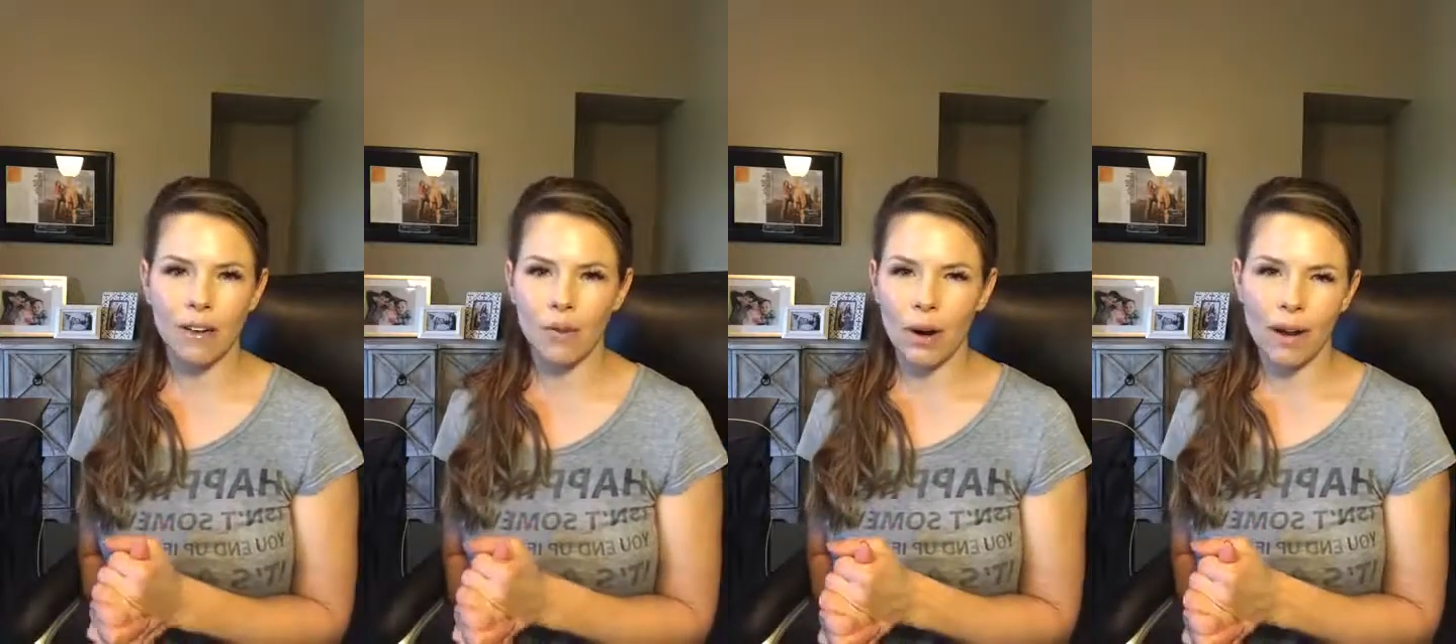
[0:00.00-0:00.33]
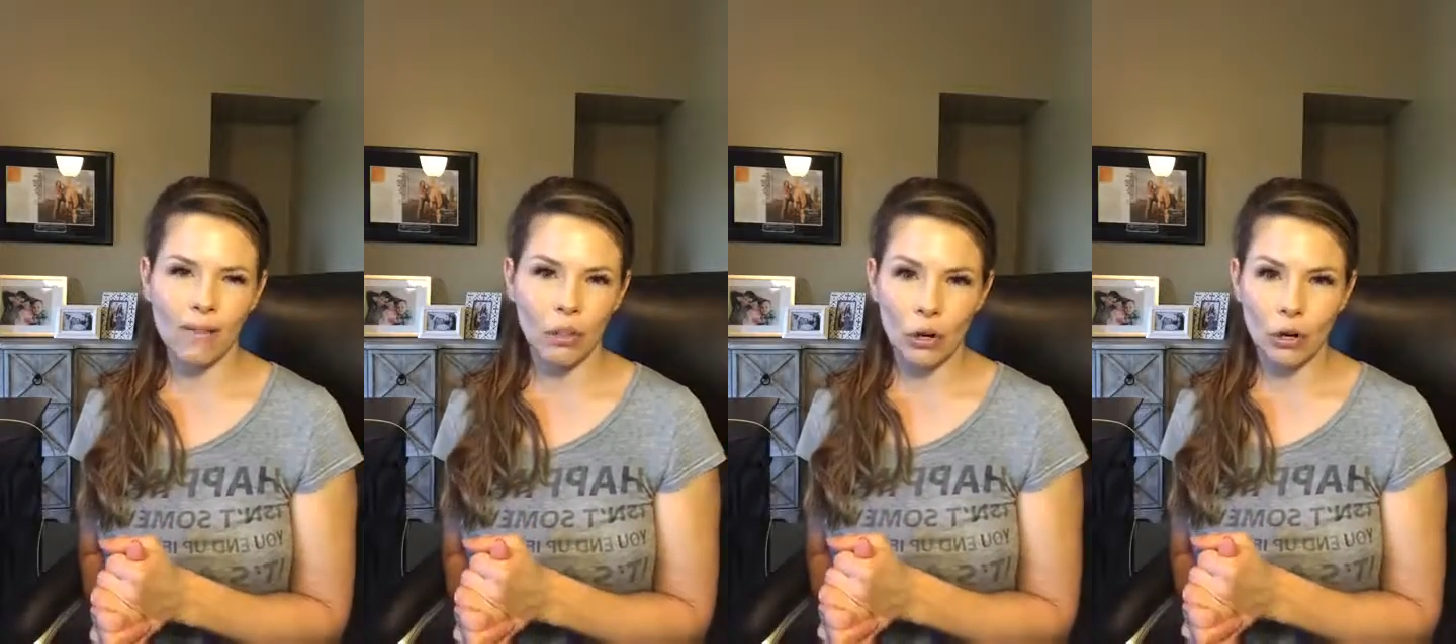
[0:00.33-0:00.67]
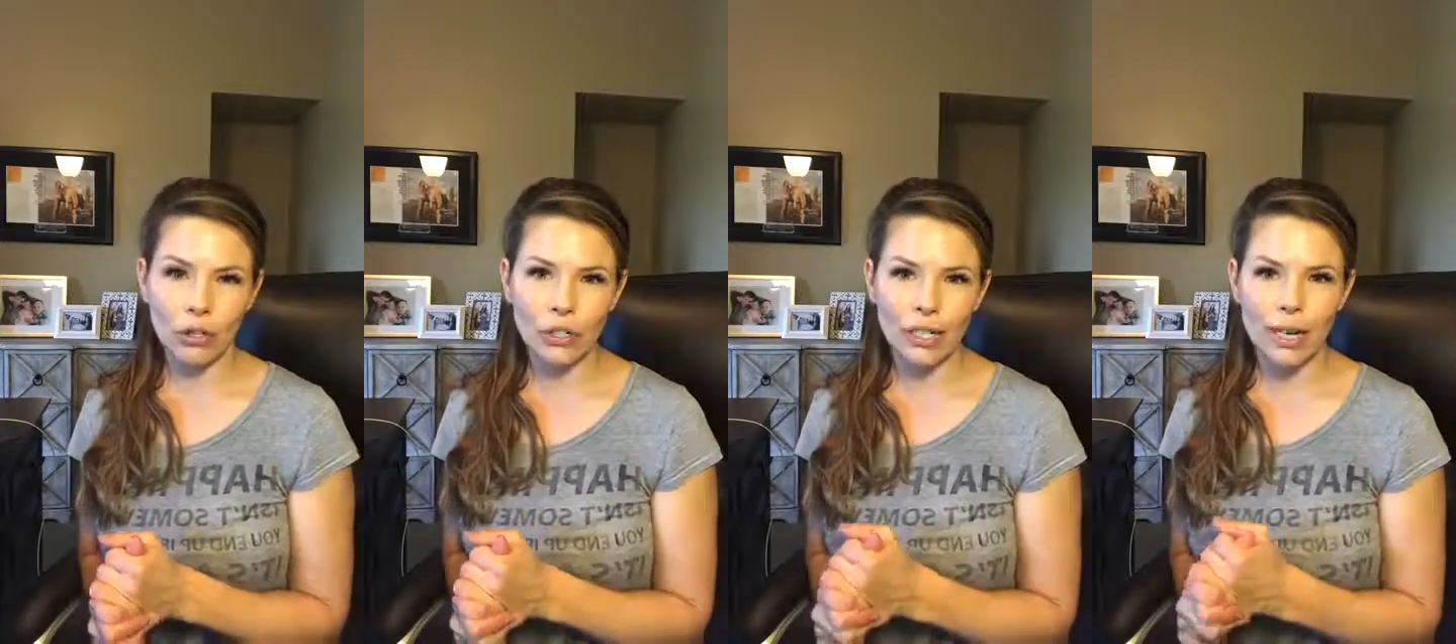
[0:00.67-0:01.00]
of what I've
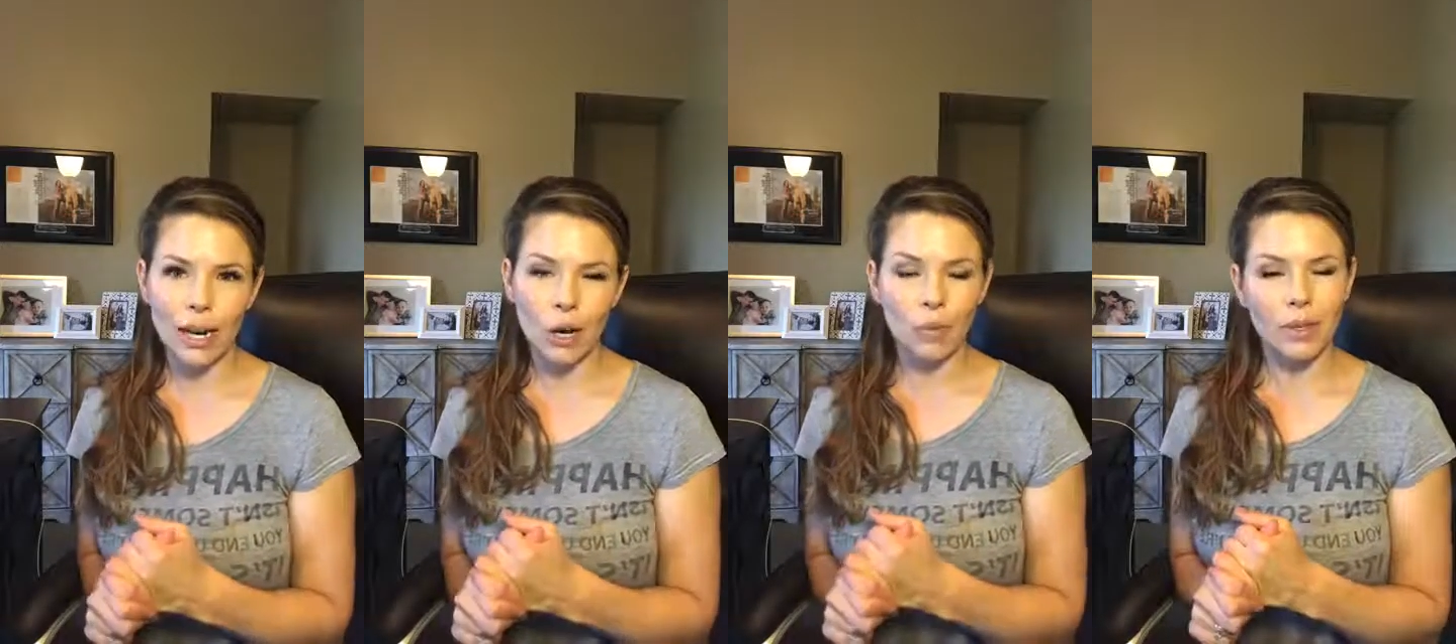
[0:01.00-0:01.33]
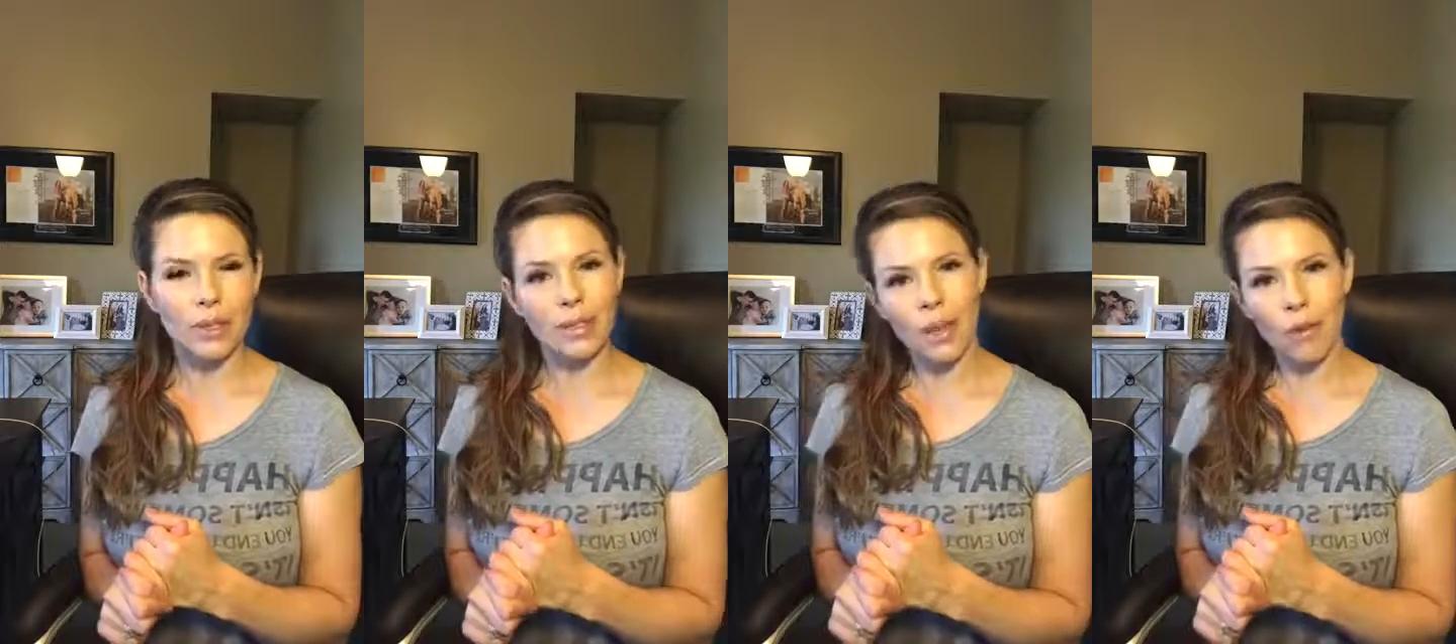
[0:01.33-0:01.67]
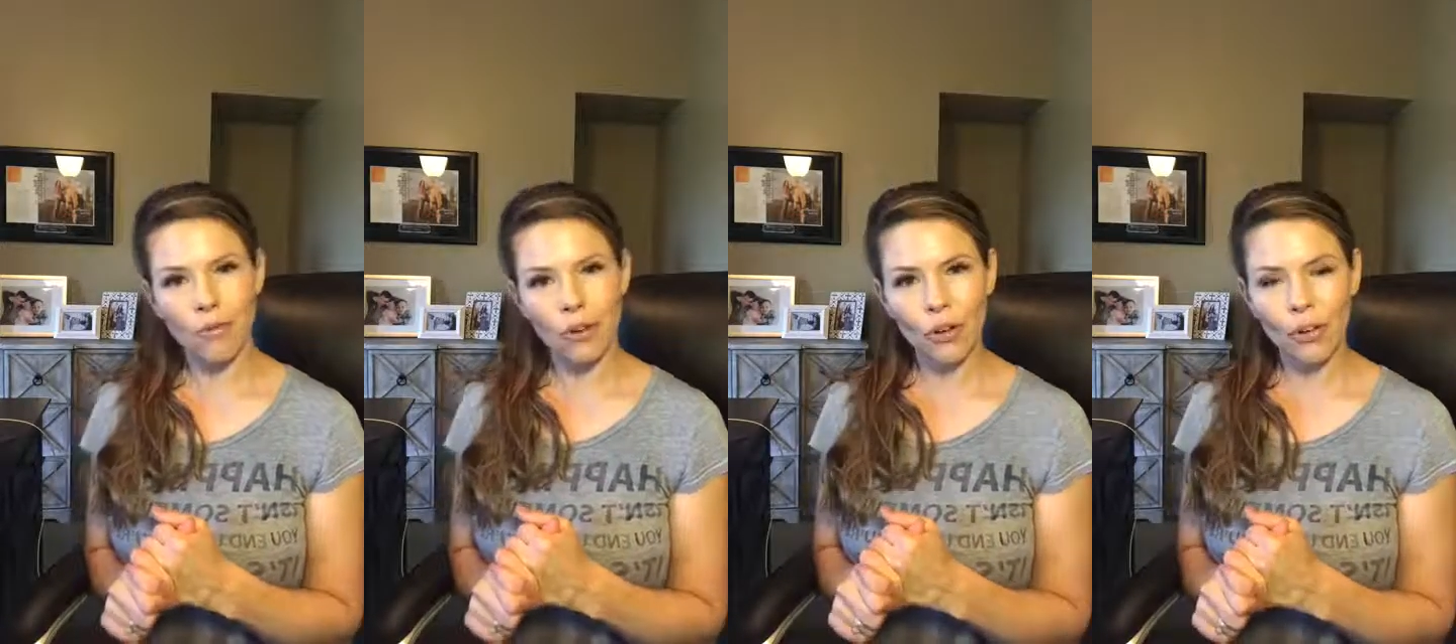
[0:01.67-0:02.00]
learned, and I hope this is
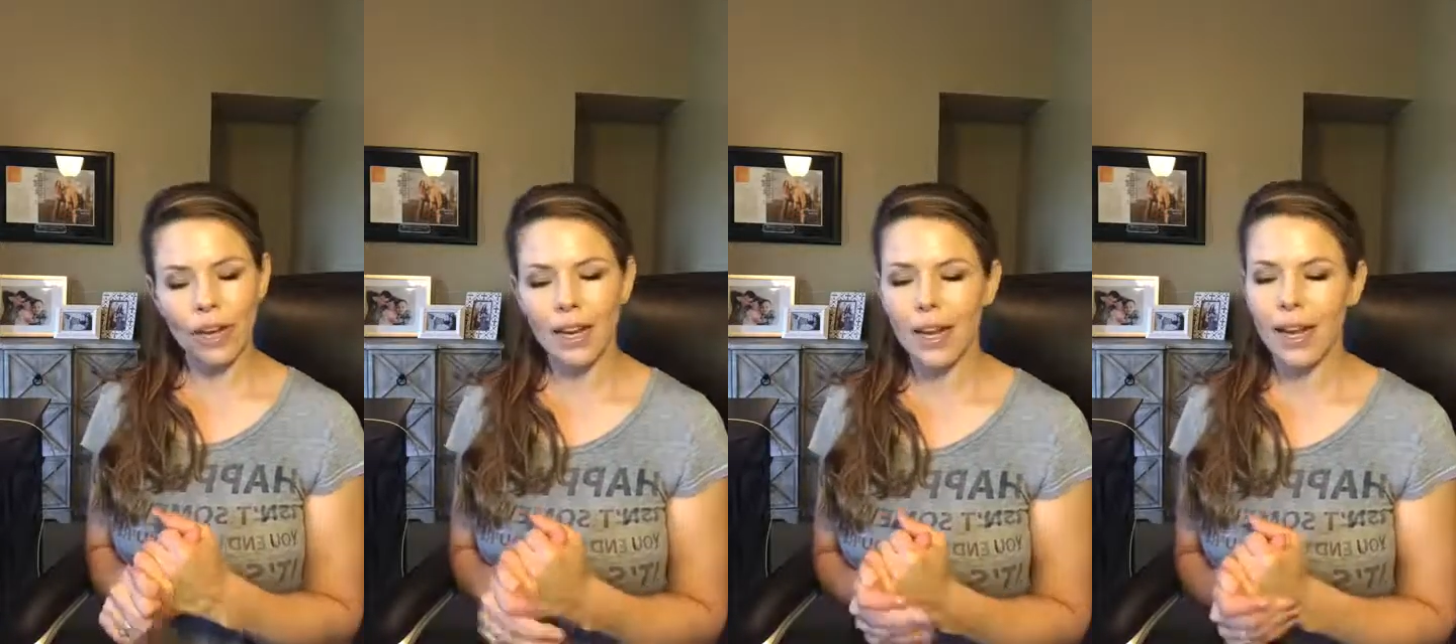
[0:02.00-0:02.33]
helpful. And